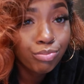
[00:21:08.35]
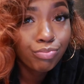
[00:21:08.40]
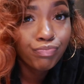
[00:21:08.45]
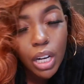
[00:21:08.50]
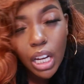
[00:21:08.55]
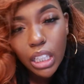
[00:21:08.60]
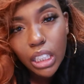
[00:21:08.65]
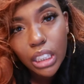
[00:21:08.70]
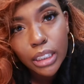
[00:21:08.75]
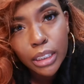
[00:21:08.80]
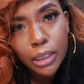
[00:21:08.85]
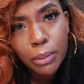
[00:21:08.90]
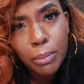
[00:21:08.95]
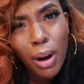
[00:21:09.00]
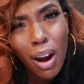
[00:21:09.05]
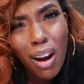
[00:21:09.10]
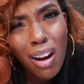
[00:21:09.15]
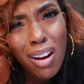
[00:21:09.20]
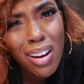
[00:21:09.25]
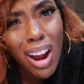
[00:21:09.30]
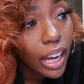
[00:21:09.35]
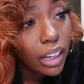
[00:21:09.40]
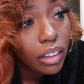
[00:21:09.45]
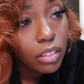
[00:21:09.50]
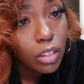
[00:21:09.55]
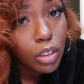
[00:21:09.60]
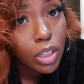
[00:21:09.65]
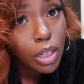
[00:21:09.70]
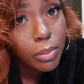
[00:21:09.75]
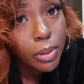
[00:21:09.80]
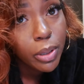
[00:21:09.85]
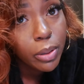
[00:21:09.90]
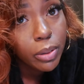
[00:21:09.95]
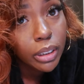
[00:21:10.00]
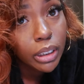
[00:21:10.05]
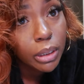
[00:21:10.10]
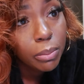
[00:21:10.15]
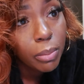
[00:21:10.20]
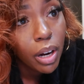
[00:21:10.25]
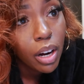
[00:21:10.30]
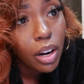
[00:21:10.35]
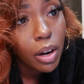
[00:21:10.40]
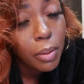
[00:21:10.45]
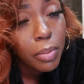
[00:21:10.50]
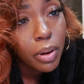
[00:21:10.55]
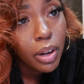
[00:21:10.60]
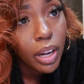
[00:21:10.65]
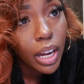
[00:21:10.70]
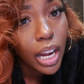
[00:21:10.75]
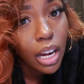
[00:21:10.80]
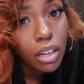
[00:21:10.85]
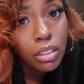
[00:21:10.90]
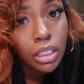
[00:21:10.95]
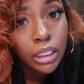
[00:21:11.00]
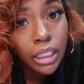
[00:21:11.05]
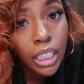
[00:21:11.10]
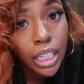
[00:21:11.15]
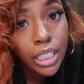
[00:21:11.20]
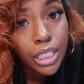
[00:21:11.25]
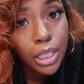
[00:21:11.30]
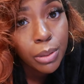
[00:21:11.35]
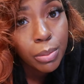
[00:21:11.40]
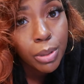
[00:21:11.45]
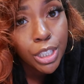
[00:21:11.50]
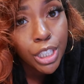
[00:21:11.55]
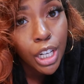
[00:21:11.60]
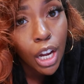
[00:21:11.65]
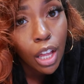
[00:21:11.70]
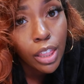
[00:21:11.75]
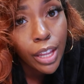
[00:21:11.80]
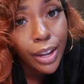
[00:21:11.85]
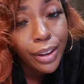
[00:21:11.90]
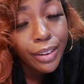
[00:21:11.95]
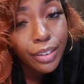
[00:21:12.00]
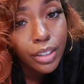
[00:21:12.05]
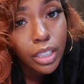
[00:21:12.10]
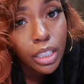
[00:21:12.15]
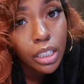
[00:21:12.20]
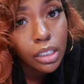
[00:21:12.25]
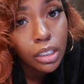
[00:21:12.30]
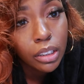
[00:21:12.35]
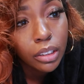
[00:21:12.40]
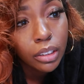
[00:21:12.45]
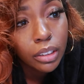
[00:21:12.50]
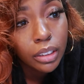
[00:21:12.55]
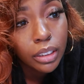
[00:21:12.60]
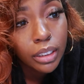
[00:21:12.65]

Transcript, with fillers: probably tomorrow i don't know what i'm doing tomorrow but i'll just catch up with y'all later because